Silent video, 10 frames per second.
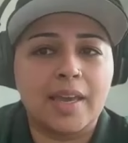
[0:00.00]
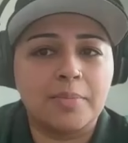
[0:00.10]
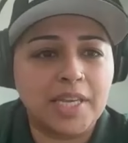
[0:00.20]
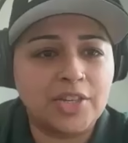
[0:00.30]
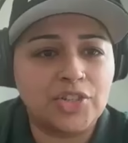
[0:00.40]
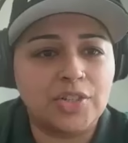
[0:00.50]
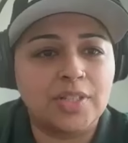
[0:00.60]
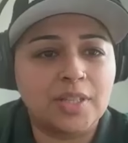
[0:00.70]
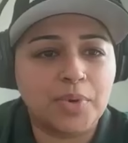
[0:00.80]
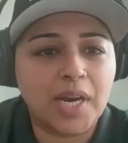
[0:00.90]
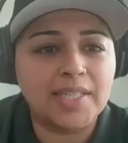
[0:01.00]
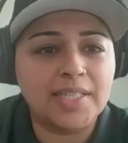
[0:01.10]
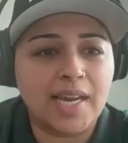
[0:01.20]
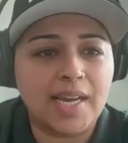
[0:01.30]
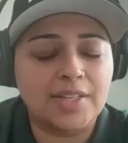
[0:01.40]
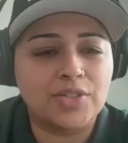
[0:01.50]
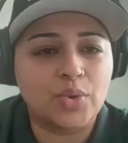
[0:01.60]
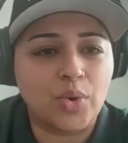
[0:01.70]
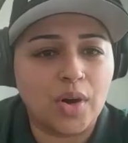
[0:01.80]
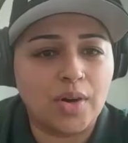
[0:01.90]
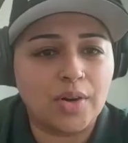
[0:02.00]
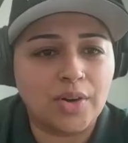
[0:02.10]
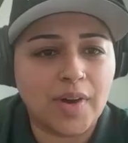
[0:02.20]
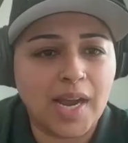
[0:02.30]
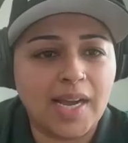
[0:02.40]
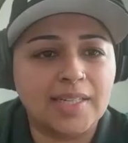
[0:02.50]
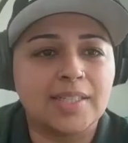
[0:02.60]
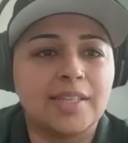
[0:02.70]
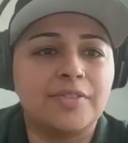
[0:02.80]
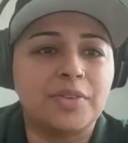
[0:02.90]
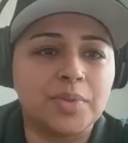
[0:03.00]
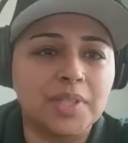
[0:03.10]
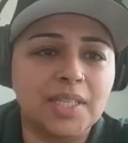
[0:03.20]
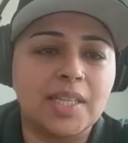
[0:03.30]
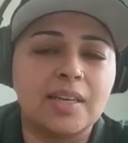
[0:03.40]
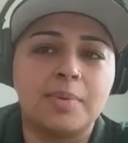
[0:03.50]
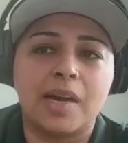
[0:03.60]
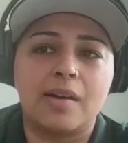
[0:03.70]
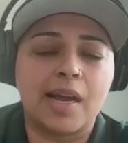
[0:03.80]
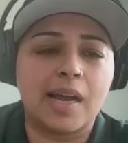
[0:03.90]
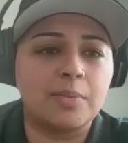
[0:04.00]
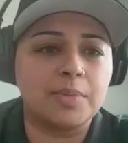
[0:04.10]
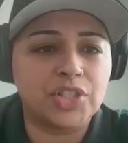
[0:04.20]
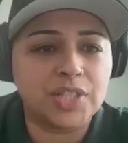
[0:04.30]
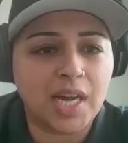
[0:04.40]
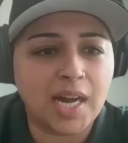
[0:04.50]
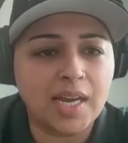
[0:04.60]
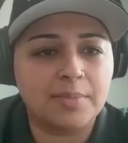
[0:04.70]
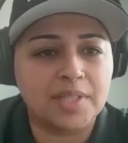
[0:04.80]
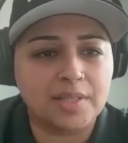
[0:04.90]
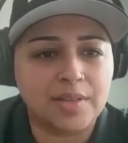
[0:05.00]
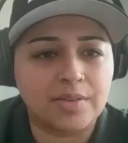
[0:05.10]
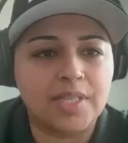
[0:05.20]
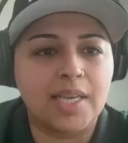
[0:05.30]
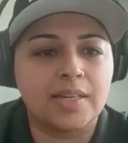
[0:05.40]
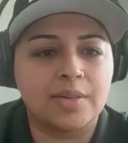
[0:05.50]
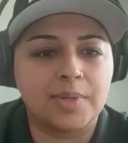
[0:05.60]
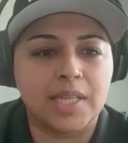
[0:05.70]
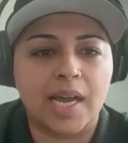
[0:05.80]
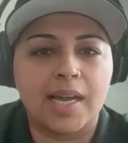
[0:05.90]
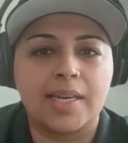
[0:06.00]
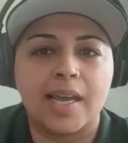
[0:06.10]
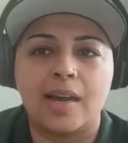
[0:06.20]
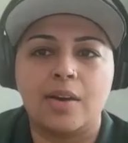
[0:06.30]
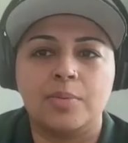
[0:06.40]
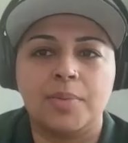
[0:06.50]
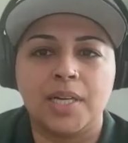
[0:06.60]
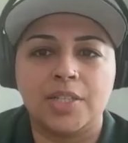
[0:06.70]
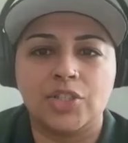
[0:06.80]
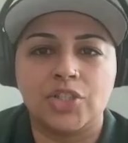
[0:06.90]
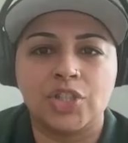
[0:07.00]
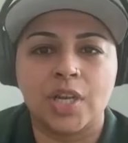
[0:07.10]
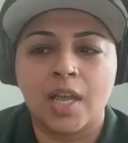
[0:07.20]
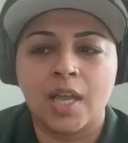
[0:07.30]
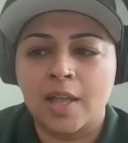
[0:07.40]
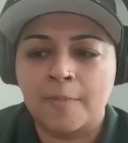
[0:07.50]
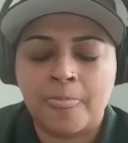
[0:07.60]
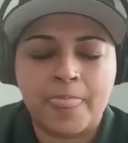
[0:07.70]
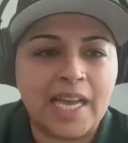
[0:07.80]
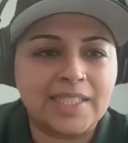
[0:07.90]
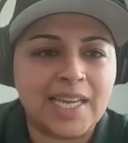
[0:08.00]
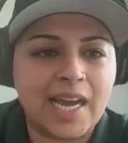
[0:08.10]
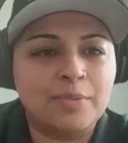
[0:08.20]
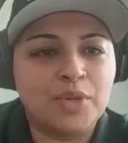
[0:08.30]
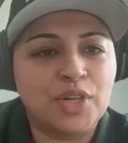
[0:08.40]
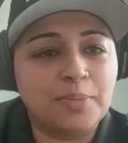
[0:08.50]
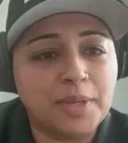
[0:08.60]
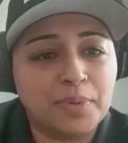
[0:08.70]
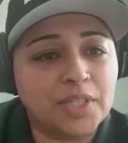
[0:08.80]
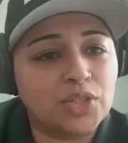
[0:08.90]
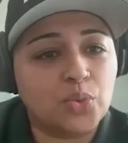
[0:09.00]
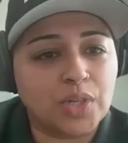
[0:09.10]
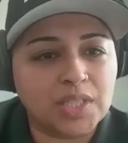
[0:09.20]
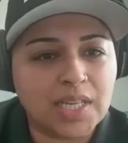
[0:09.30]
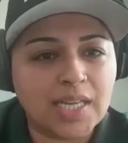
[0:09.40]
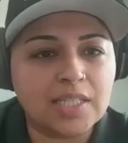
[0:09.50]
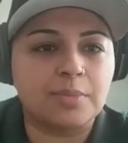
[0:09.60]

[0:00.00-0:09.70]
and making sure that the price tags are correct, if you really think about how much time is associated with that and how much that time could be put towards a